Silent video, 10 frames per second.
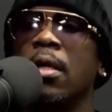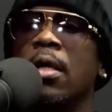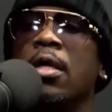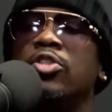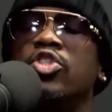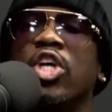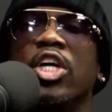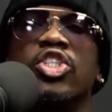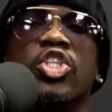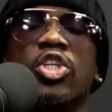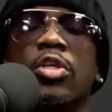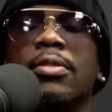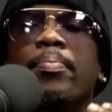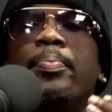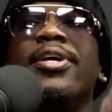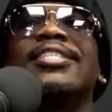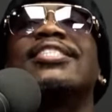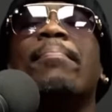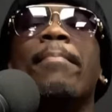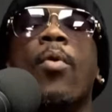just puts
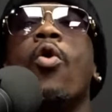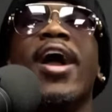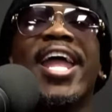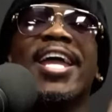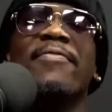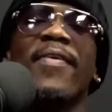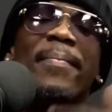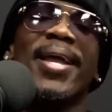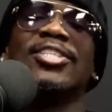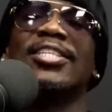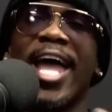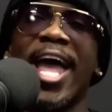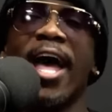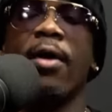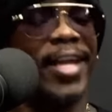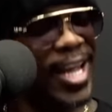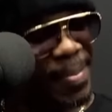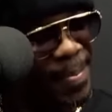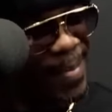more information out that, in my